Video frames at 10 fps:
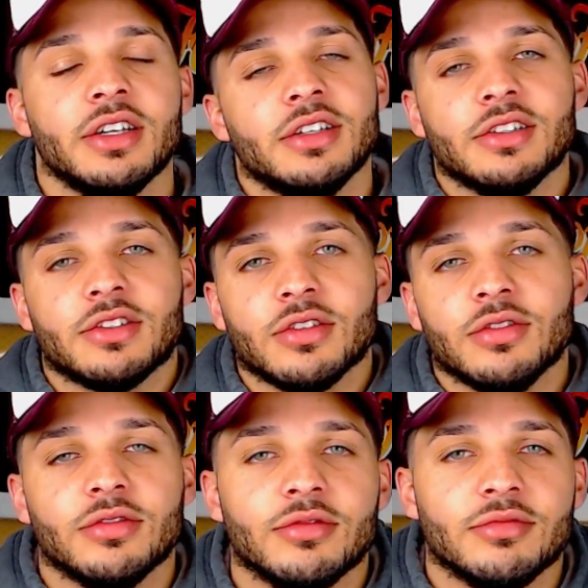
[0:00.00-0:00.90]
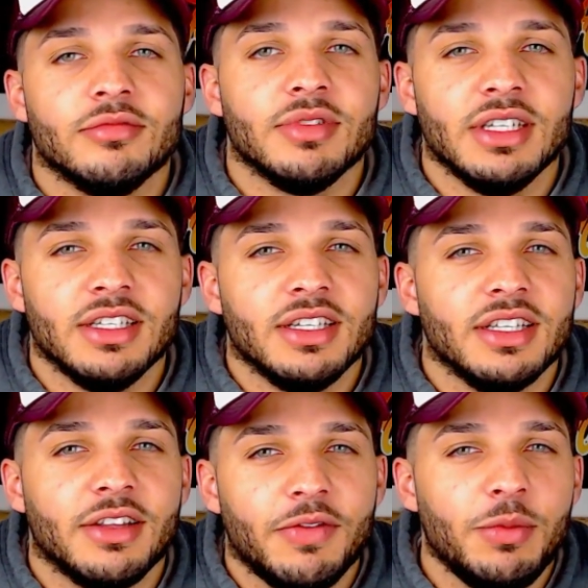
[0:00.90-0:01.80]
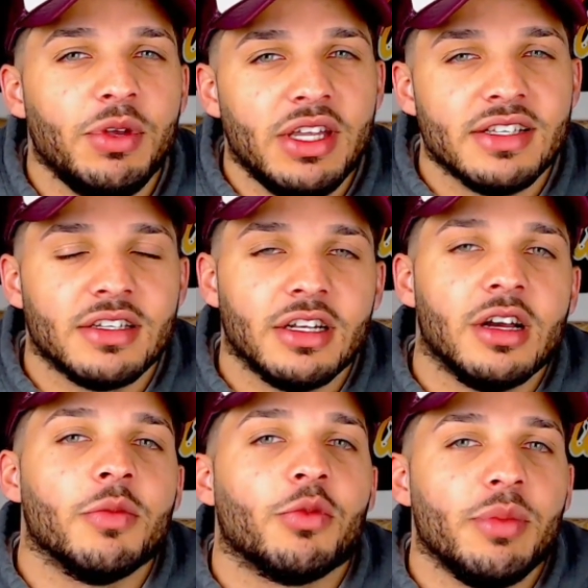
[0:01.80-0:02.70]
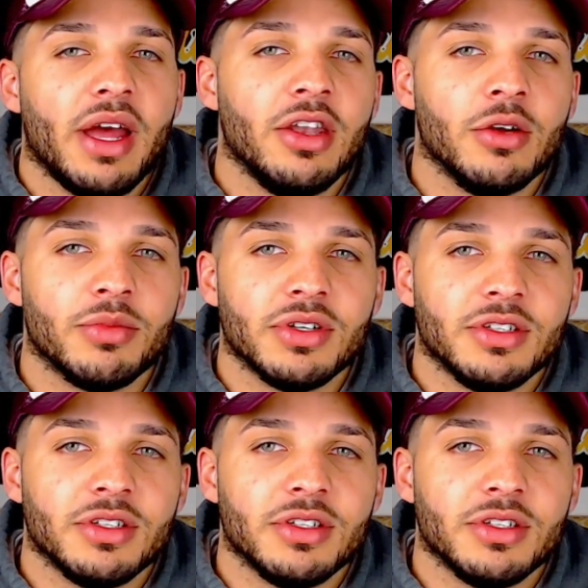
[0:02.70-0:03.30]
So the VPD is going to come from that number,